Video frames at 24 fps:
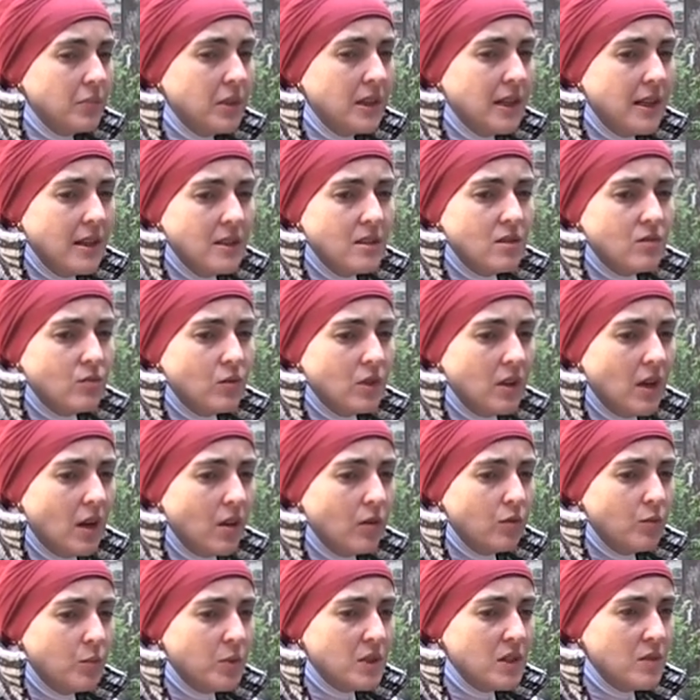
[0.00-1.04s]
place
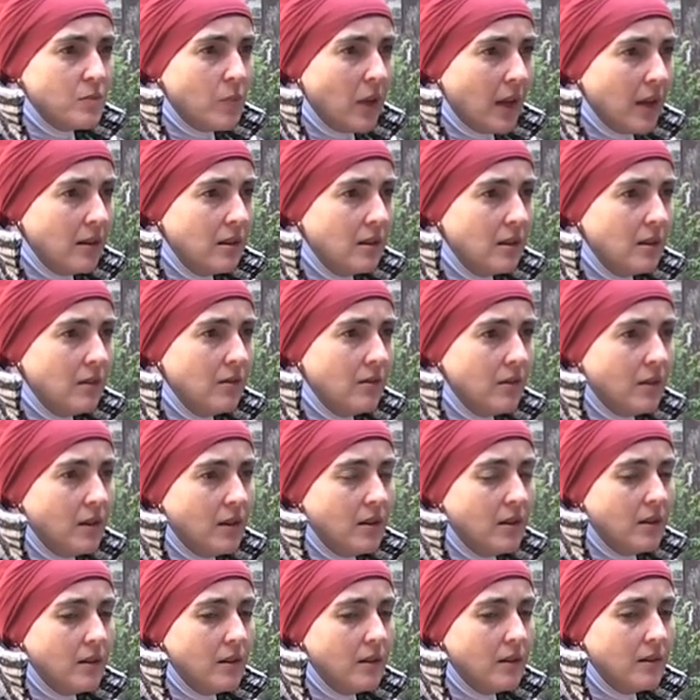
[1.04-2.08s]
without perspective,
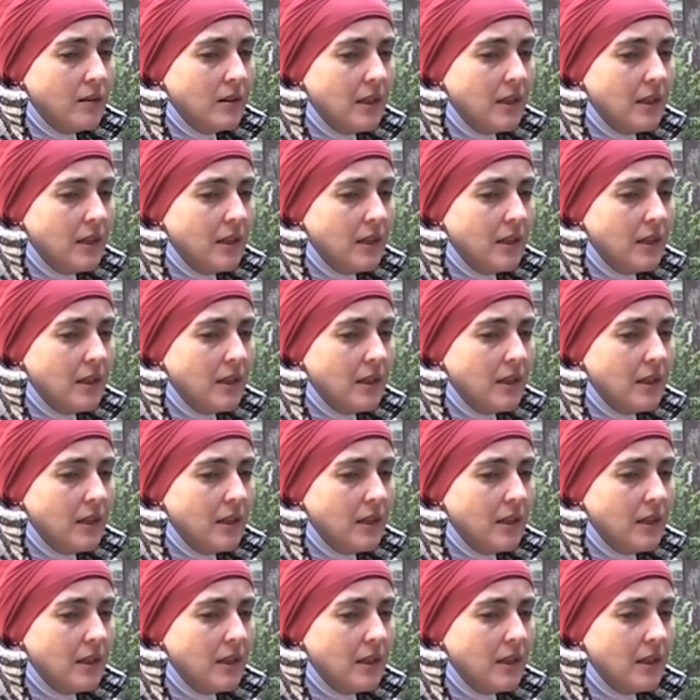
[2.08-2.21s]
uh,